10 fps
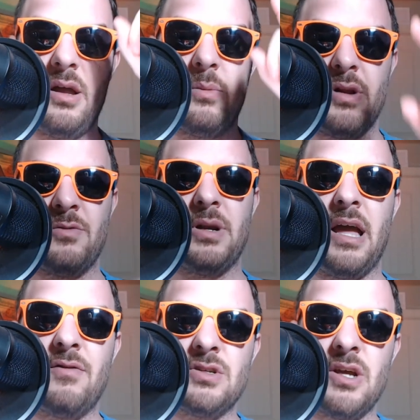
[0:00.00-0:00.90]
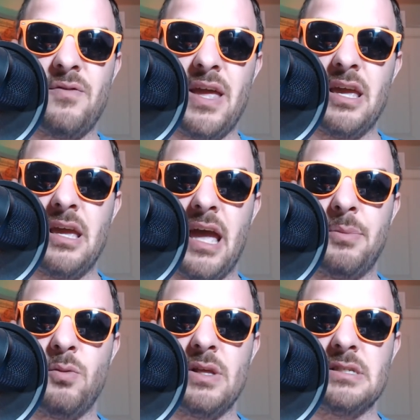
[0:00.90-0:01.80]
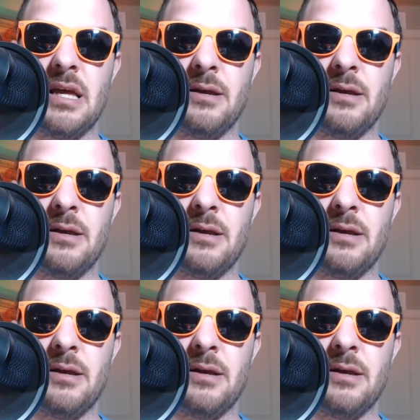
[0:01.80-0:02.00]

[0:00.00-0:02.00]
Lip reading: But everybody have yourself a happy Wednesday.